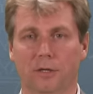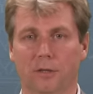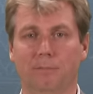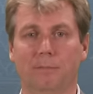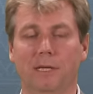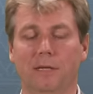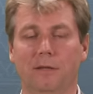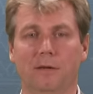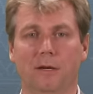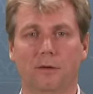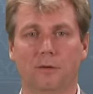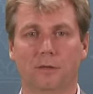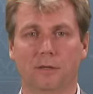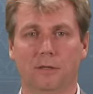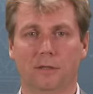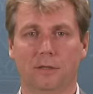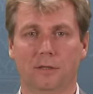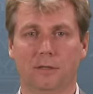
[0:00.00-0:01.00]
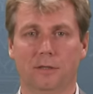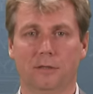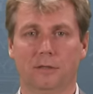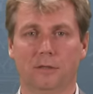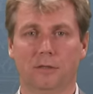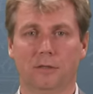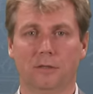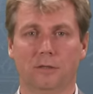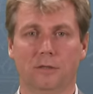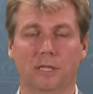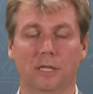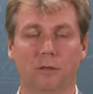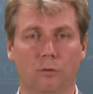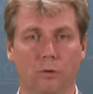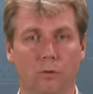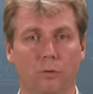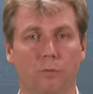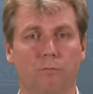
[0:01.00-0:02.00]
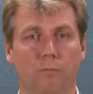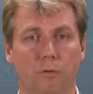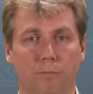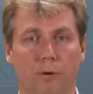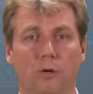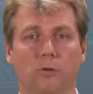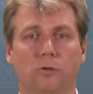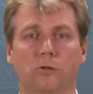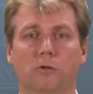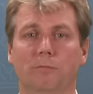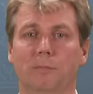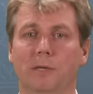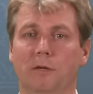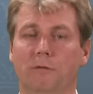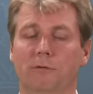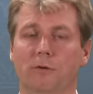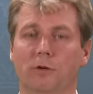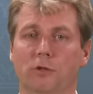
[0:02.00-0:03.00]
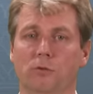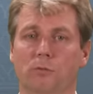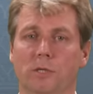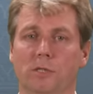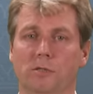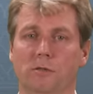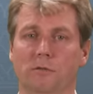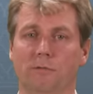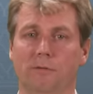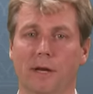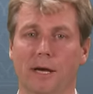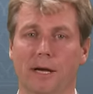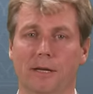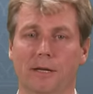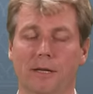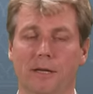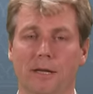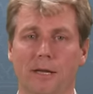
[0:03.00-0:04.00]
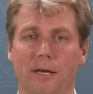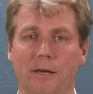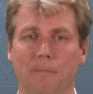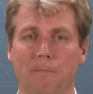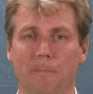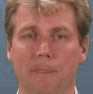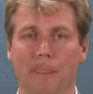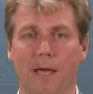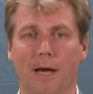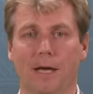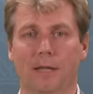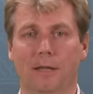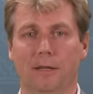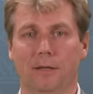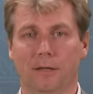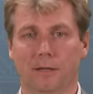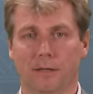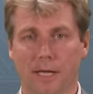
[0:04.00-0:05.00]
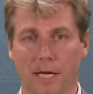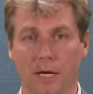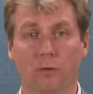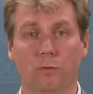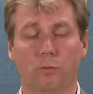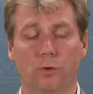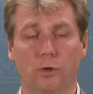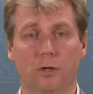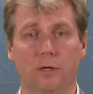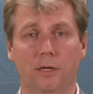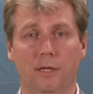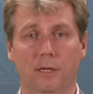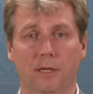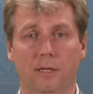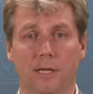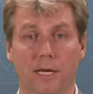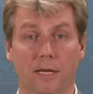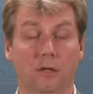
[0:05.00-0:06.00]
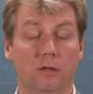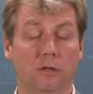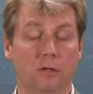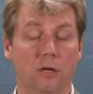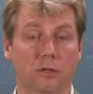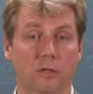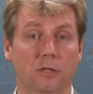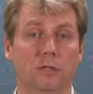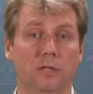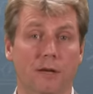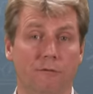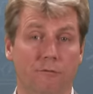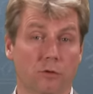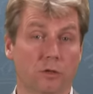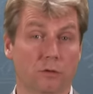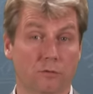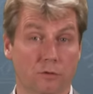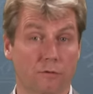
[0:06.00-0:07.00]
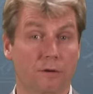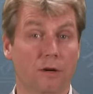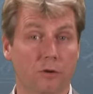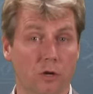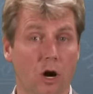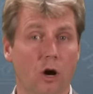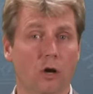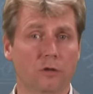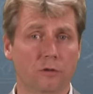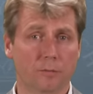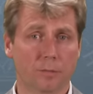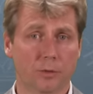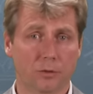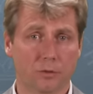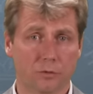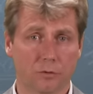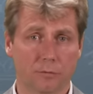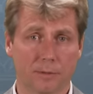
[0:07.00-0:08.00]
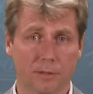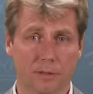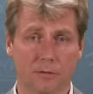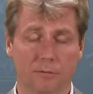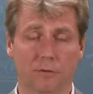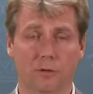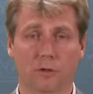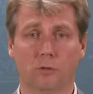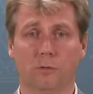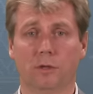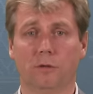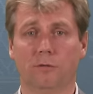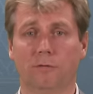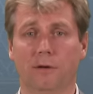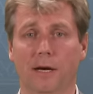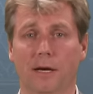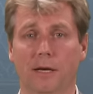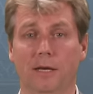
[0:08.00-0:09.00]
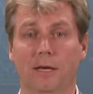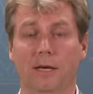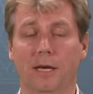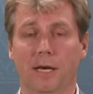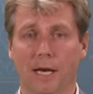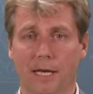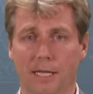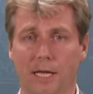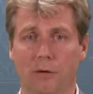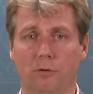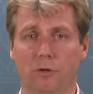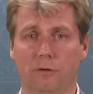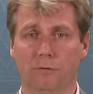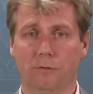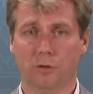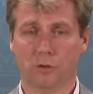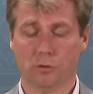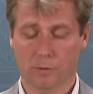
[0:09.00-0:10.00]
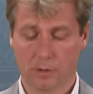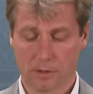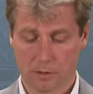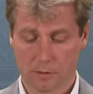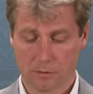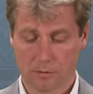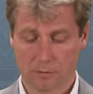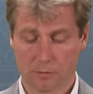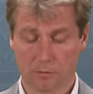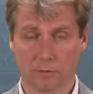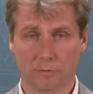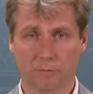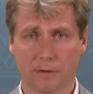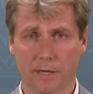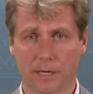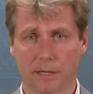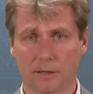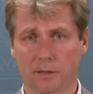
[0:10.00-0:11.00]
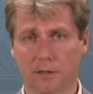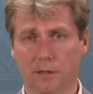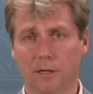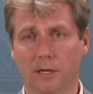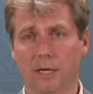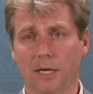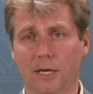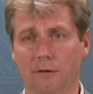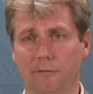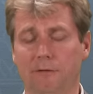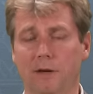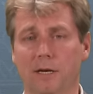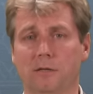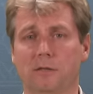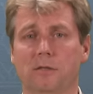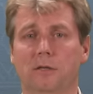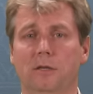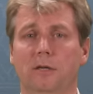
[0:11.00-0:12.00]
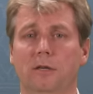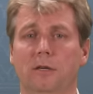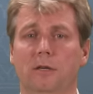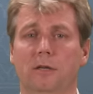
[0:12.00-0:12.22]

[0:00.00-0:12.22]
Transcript: a military general proposed to be the first ones to fly. And they thought it was very honorable to be the first one to fly. And they were the first one to fly. And in fact,